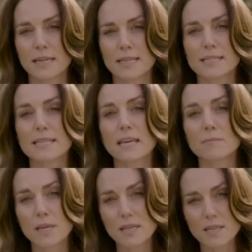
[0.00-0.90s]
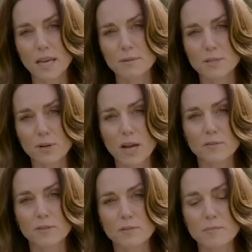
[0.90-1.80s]
It has taken me time to
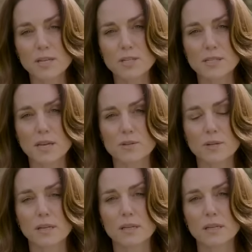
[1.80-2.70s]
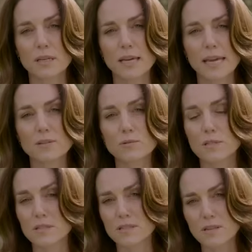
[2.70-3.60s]
recover from major surgery in order
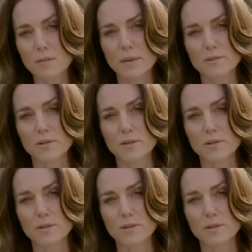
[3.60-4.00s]
to start my